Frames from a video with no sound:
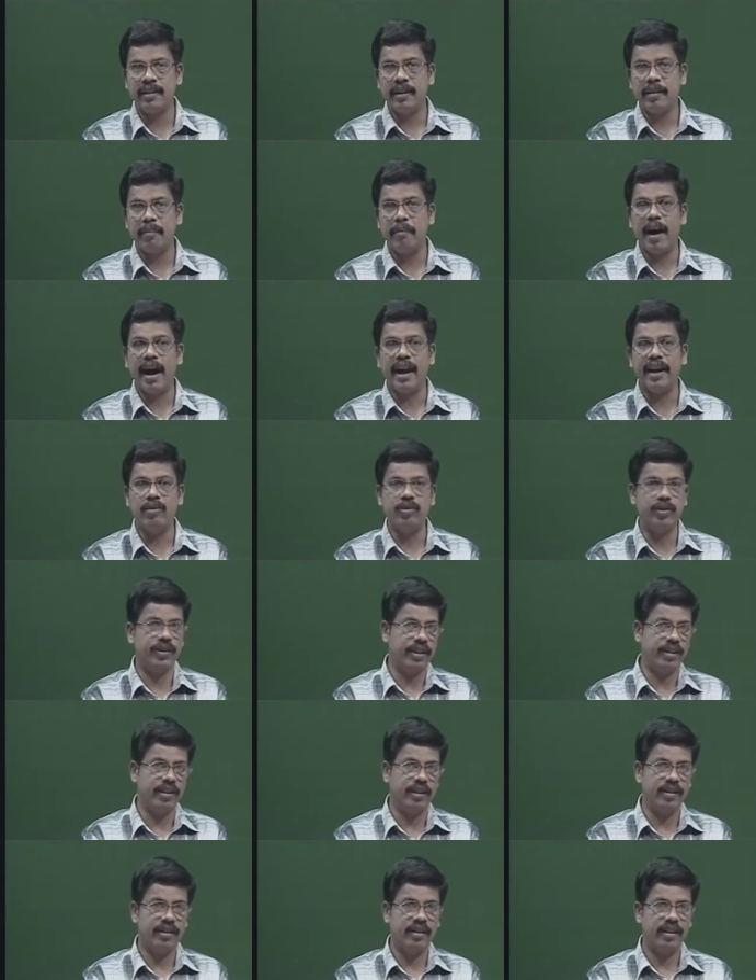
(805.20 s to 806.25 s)
by
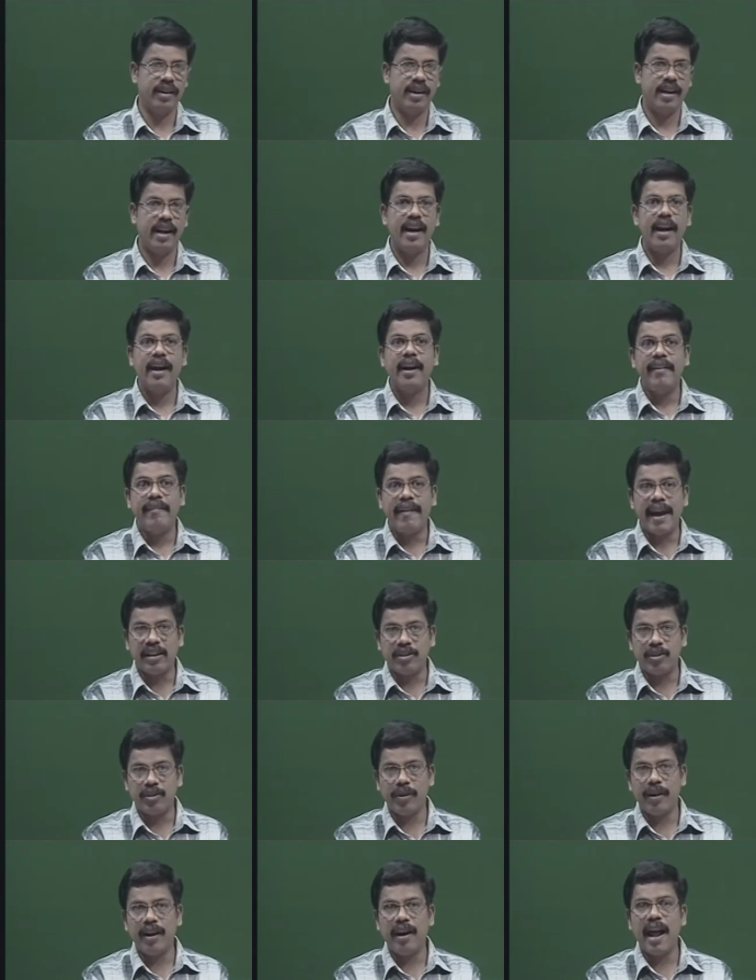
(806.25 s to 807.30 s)
Husserl.
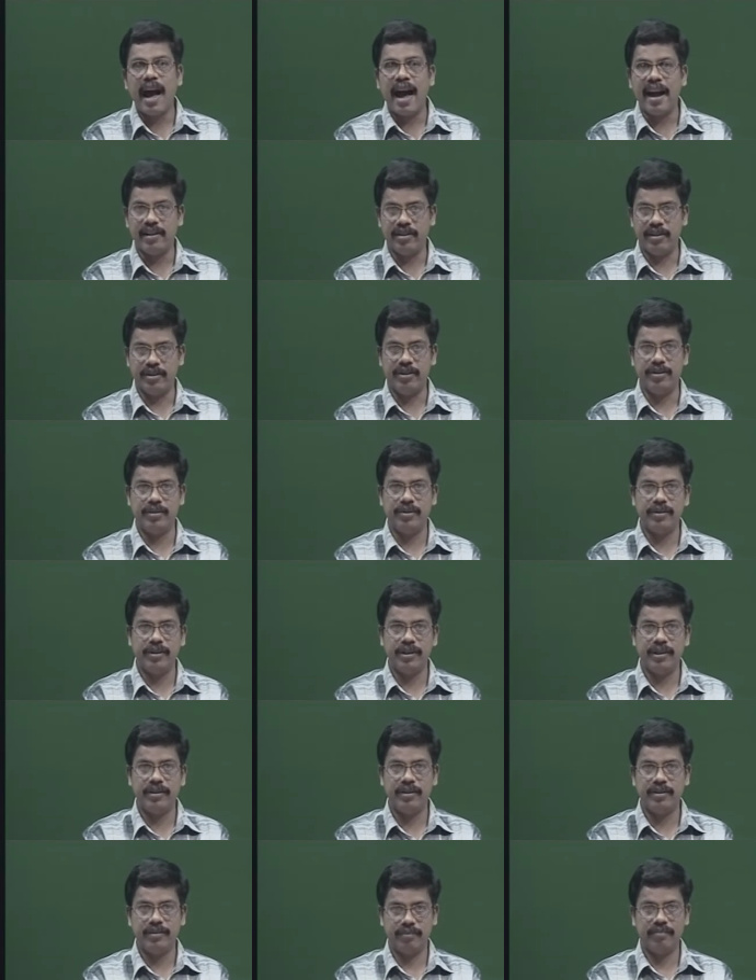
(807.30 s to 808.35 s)
Natural attitude,
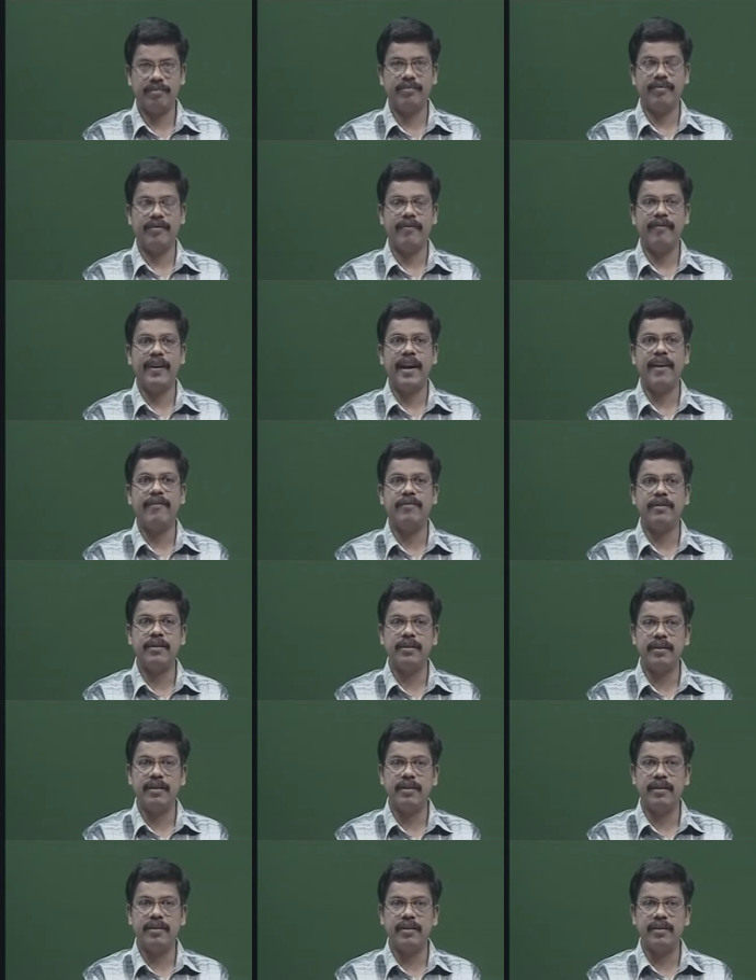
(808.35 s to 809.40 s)
we have
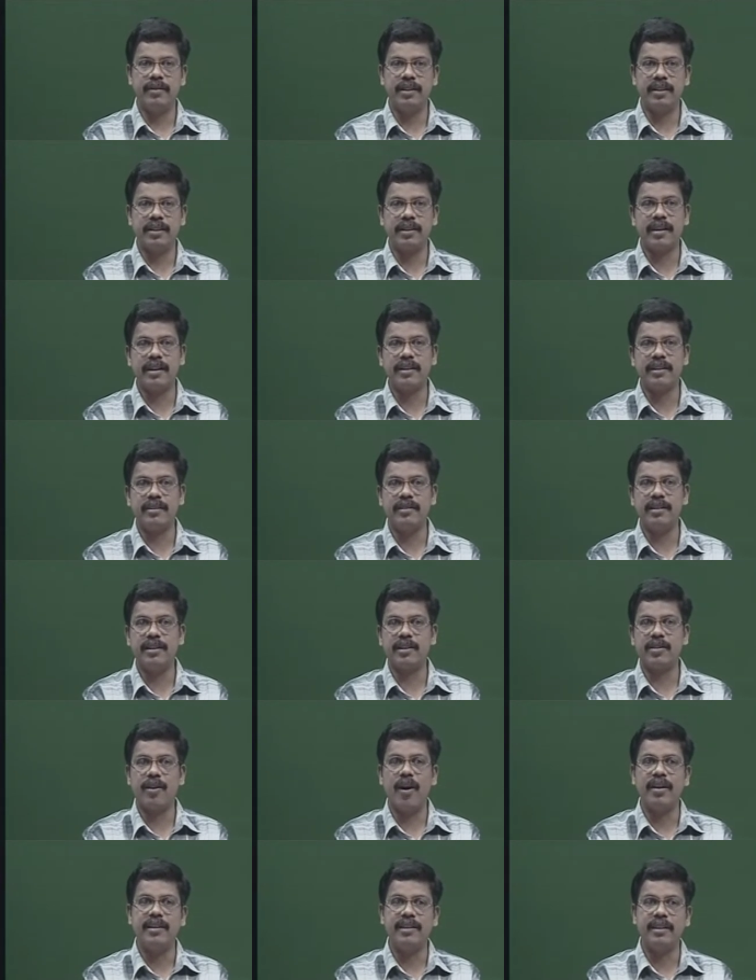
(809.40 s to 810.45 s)
discussed this
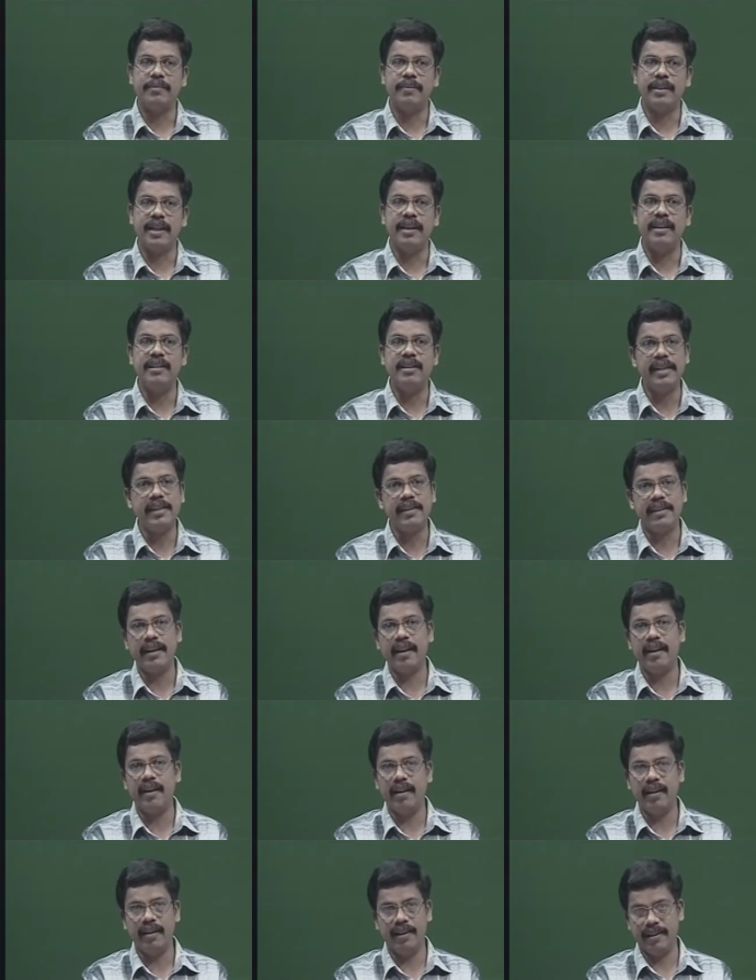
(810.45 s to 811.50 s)
concept in detail
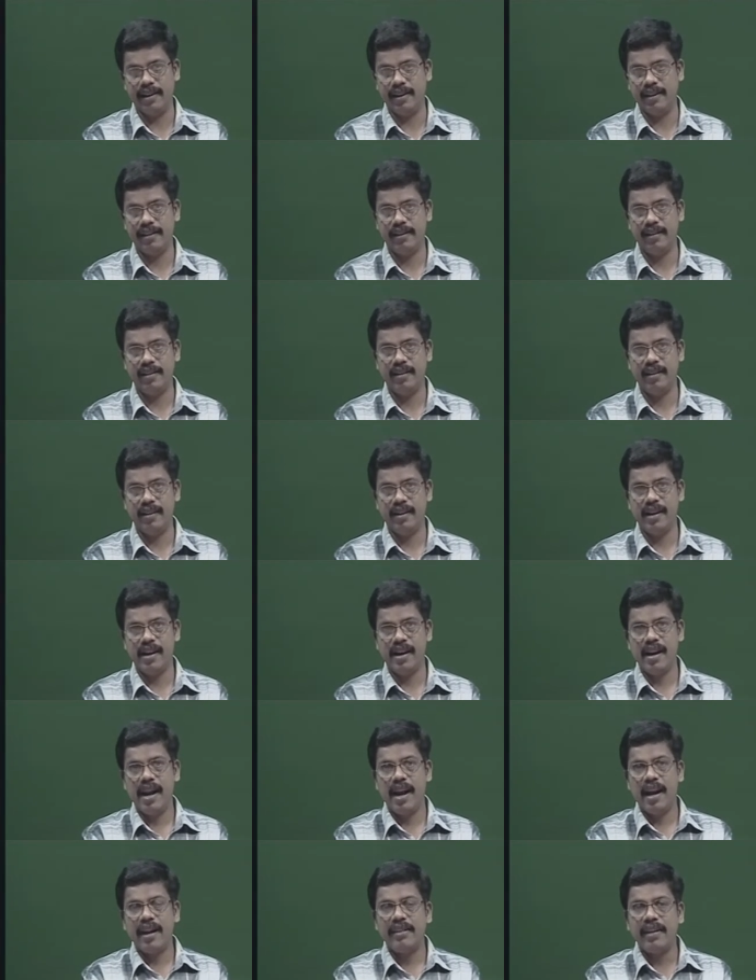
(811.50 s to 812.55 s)
earlier,
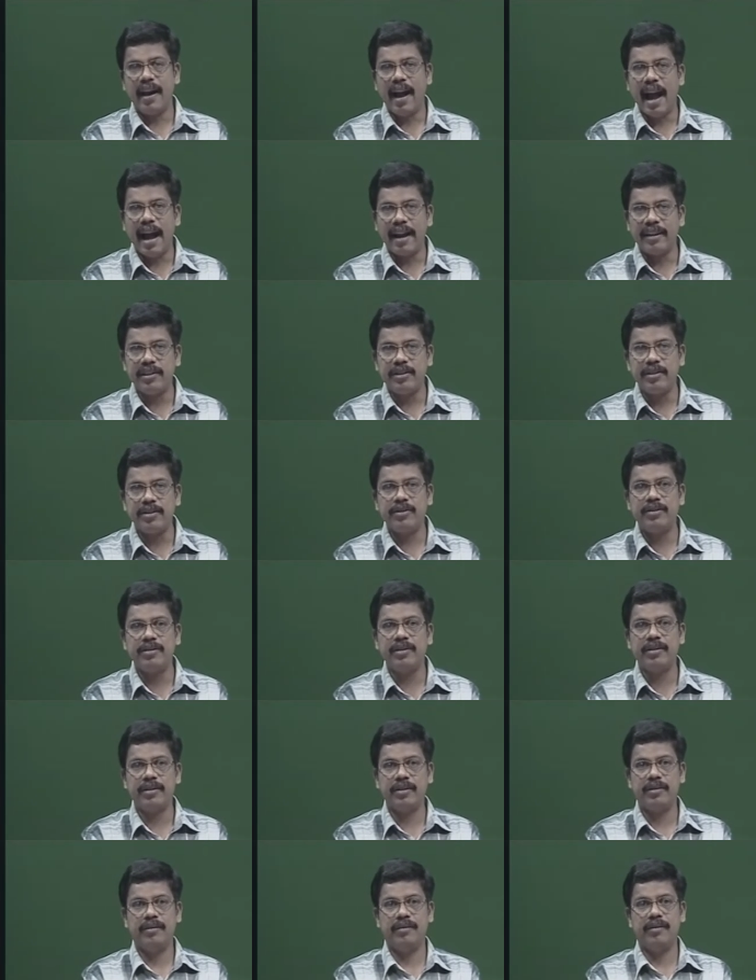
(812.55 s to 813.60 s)
the attitude
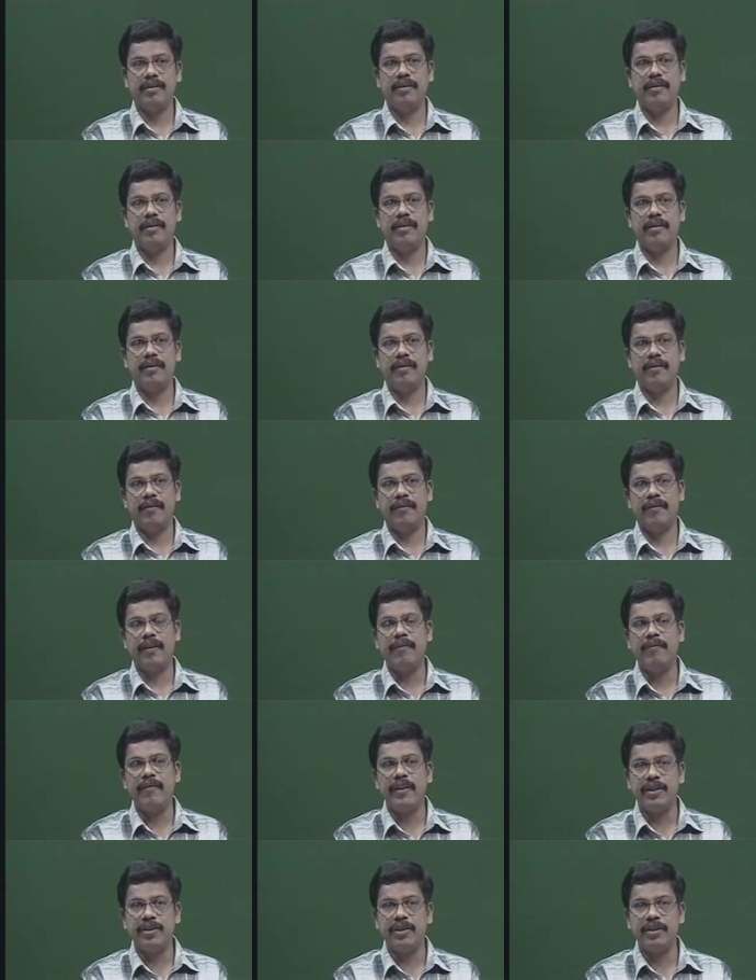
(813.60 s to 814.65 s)
from
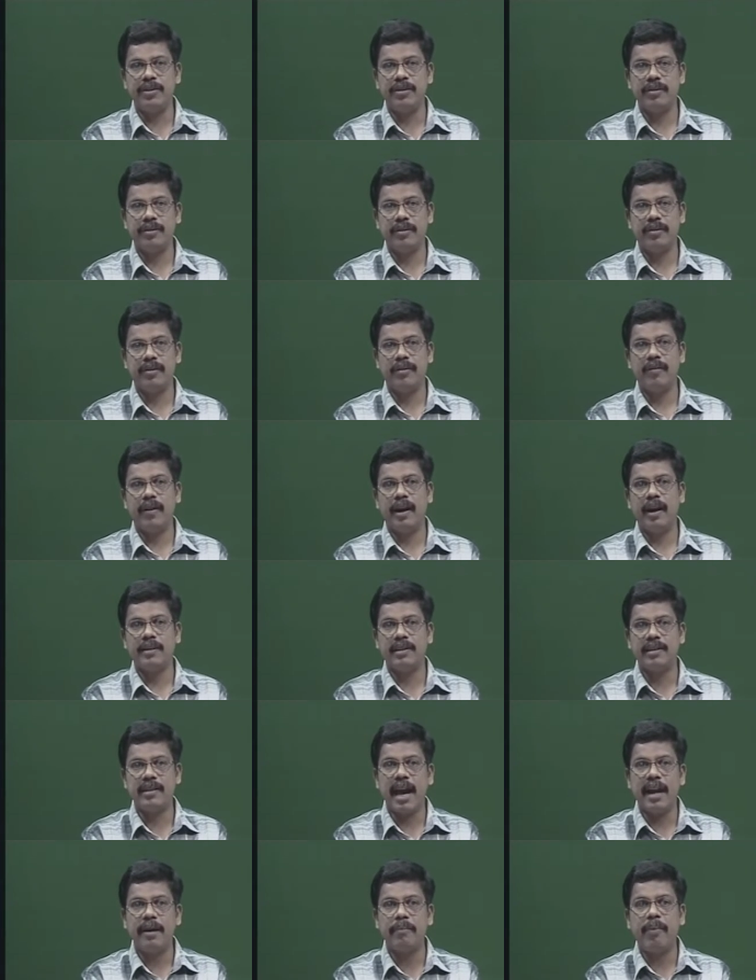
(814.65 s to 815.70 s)
which, a
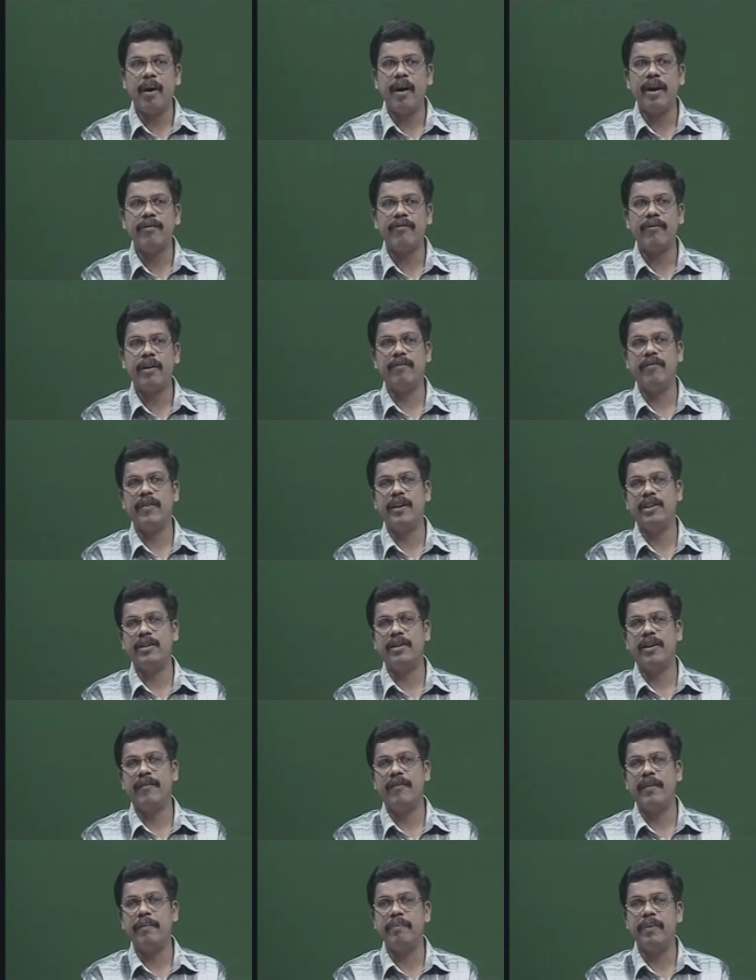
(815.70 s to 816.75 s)
standpoint from which
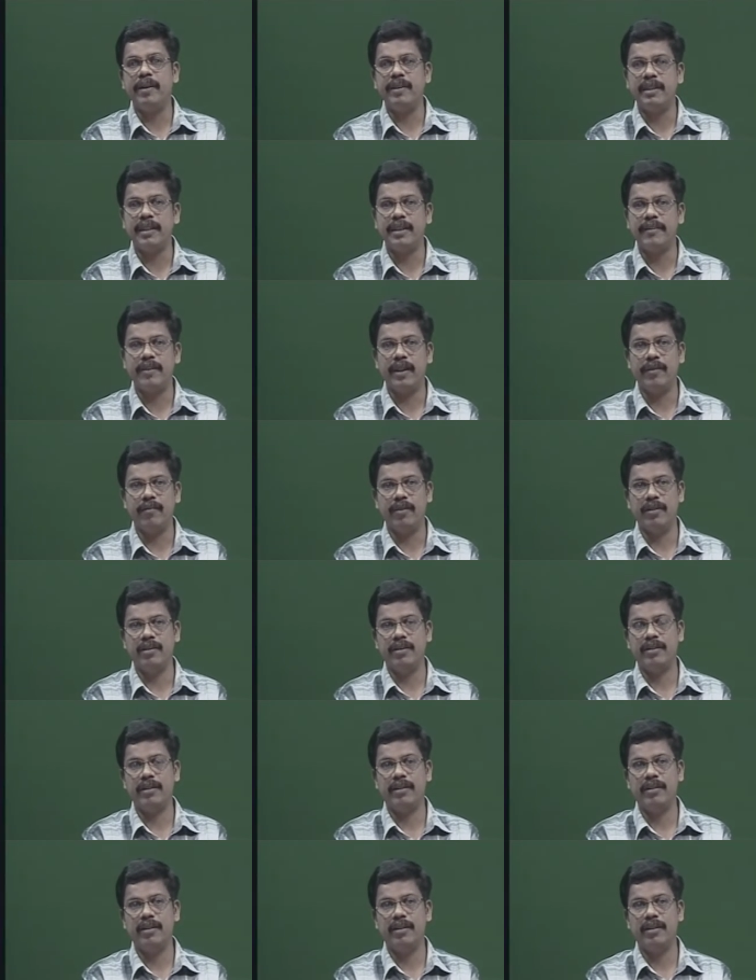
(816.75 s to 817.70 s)
we perceive the world.